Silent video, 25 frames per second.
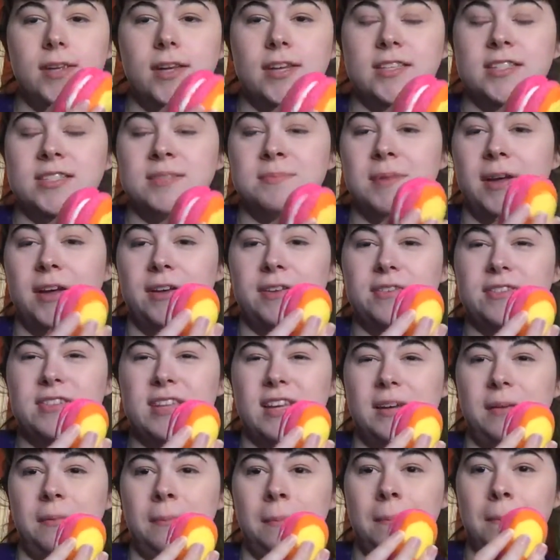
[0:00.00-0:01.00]
It smells
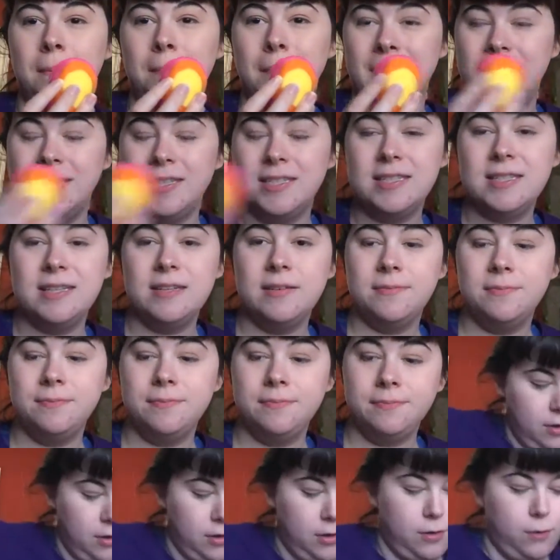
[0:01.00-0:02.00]
like mint.
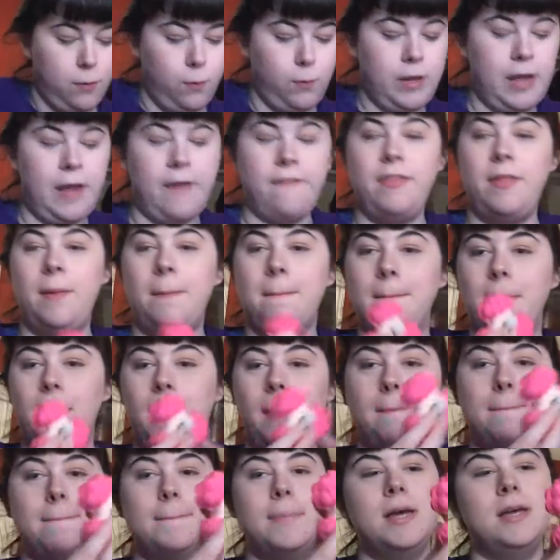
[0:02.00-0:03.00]
We have the
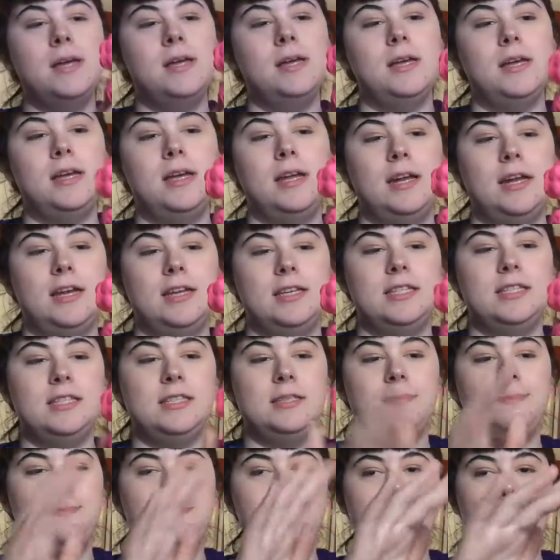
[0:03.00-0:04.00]
Mum in a
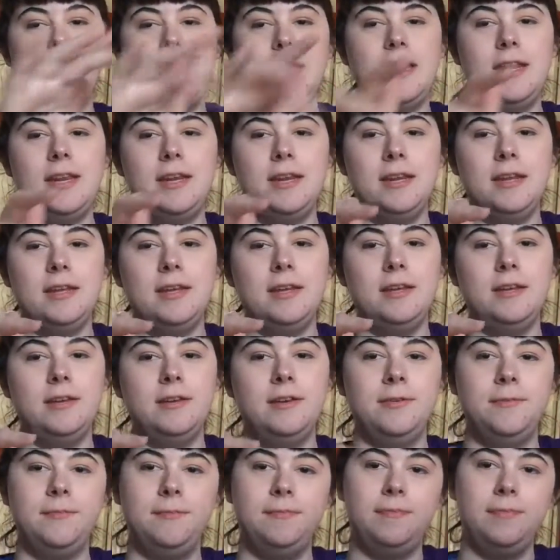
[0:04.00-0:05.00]
Spin.
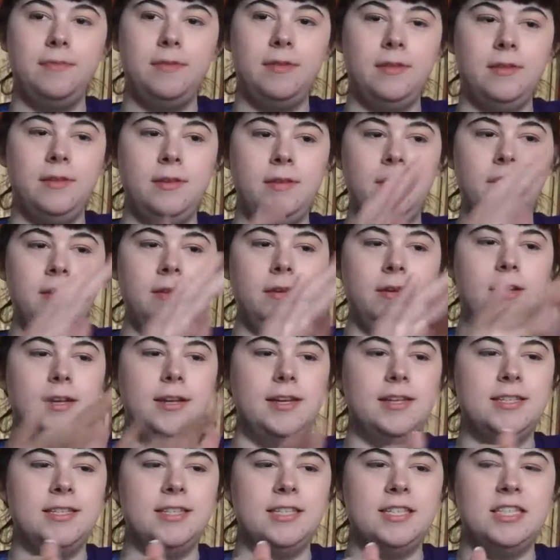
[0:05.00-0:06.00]

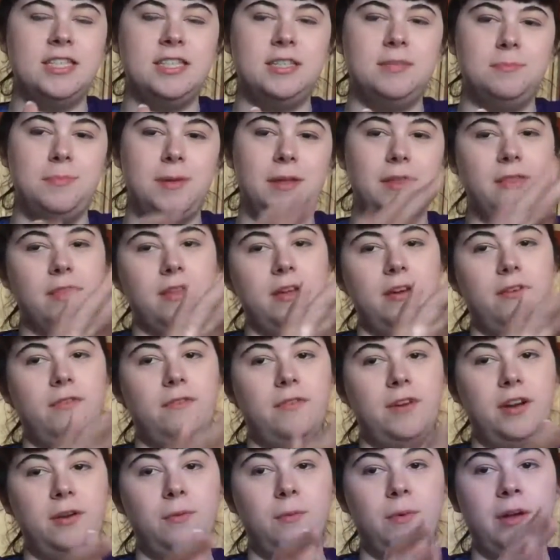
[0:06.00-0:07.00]
It doesn't spin though
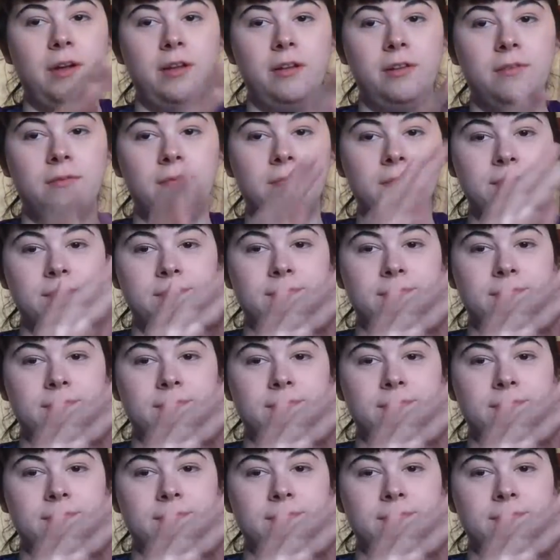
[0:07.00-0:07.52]
very well.